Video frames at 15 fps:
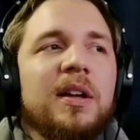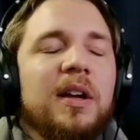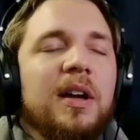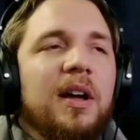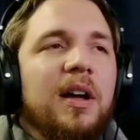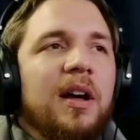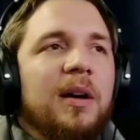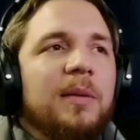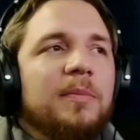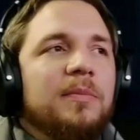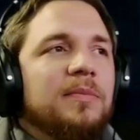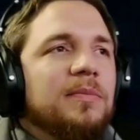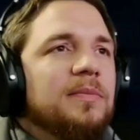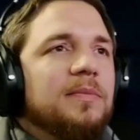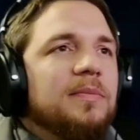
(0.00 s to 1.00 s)
Um,
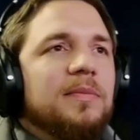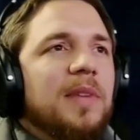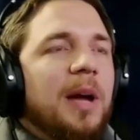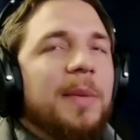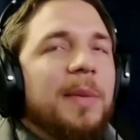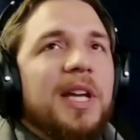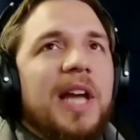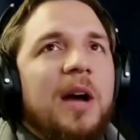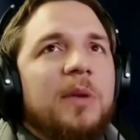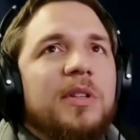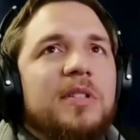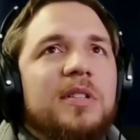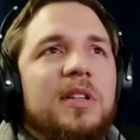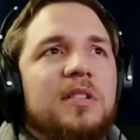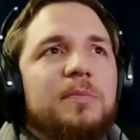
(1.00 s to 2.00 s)
I mean,
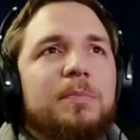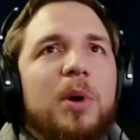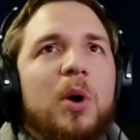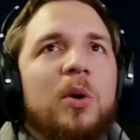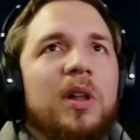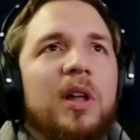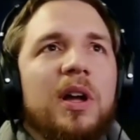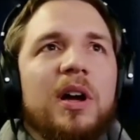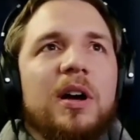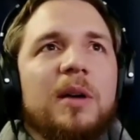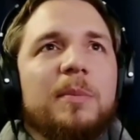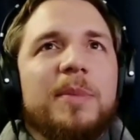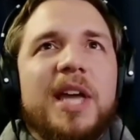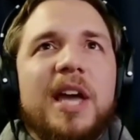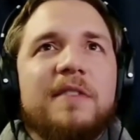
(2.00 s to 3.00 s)
countless things: BOLA,
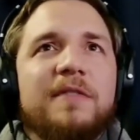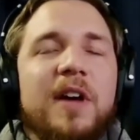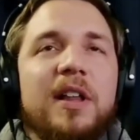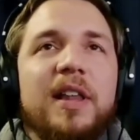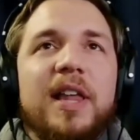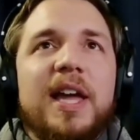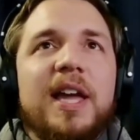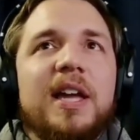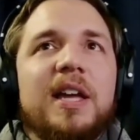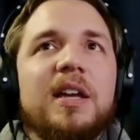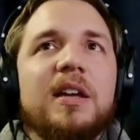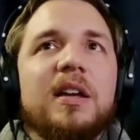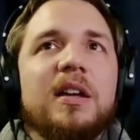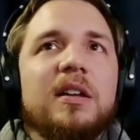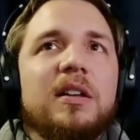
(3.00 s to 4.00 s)

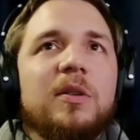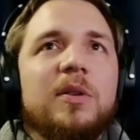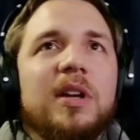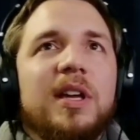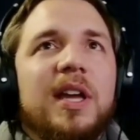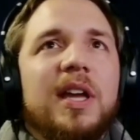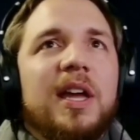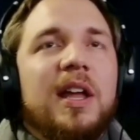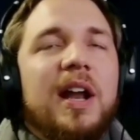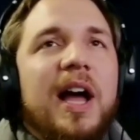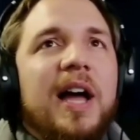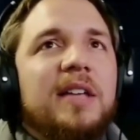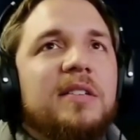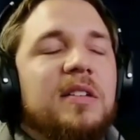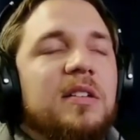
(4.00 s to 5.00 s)
BFLA. You can get
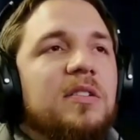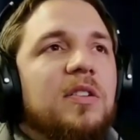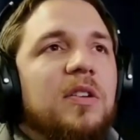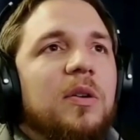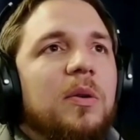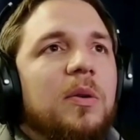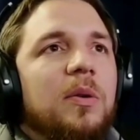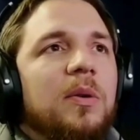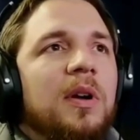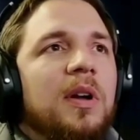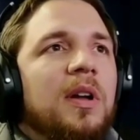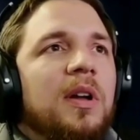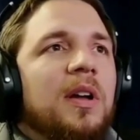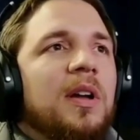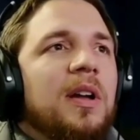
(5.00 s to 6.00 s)
eyes into.
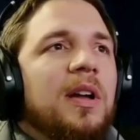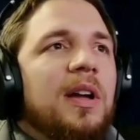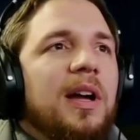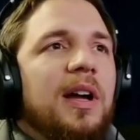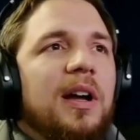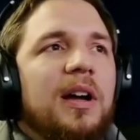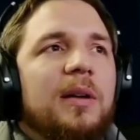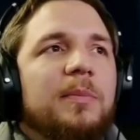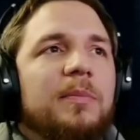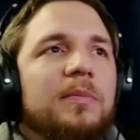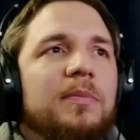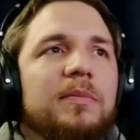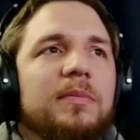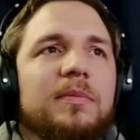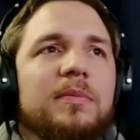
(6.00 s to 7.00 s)
Um,
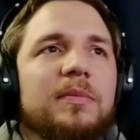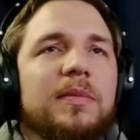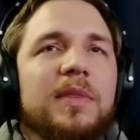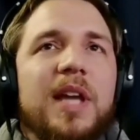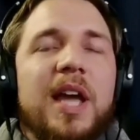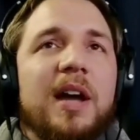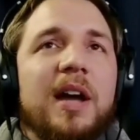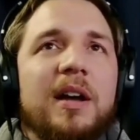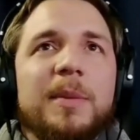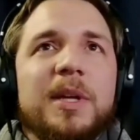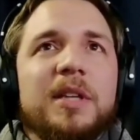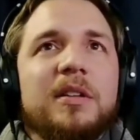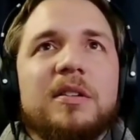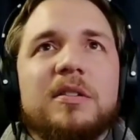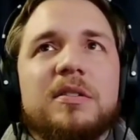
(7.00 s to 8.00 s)
yeah, I
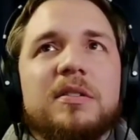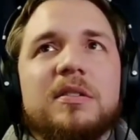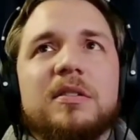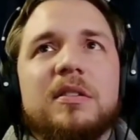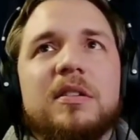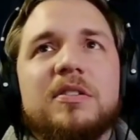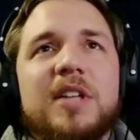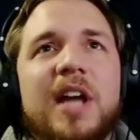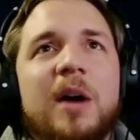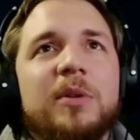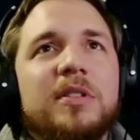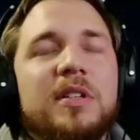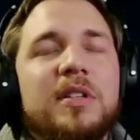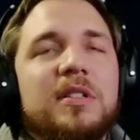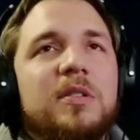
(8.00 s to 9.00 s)
mean, there's there's
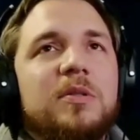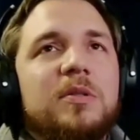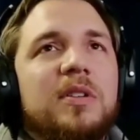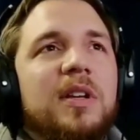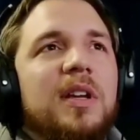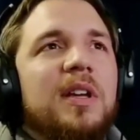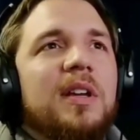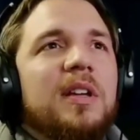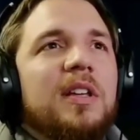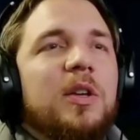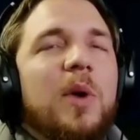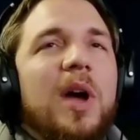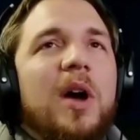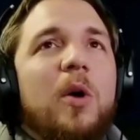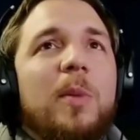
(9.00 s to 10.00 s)
countless things. You, you
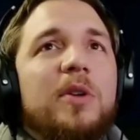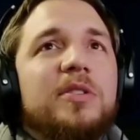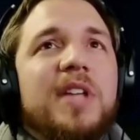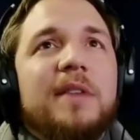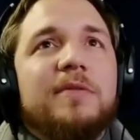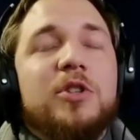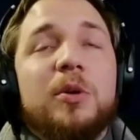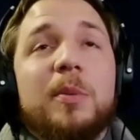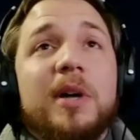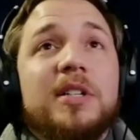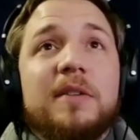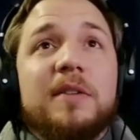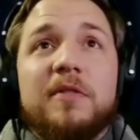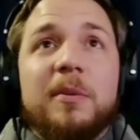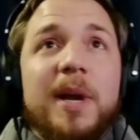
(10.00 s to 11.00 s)
ha- almost have too much
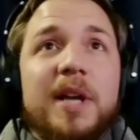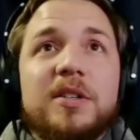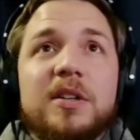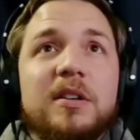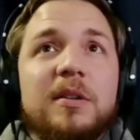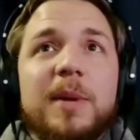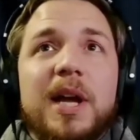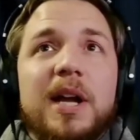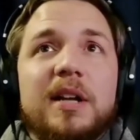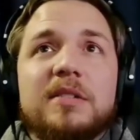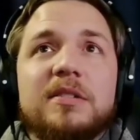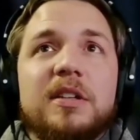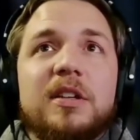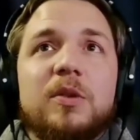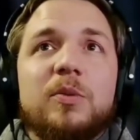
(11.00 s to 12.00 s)
information to be
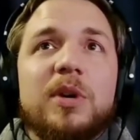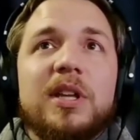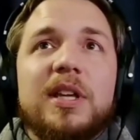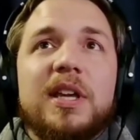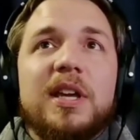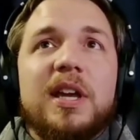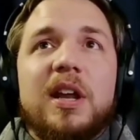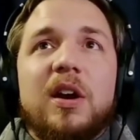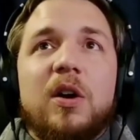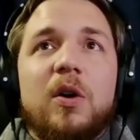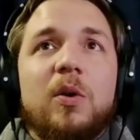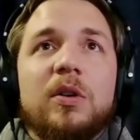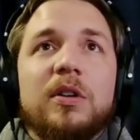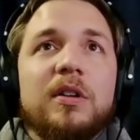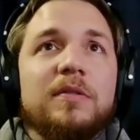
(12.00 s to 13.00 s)
honest. Like you really can get a
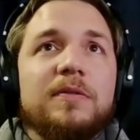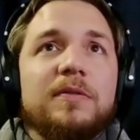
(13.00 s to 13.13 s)
hold of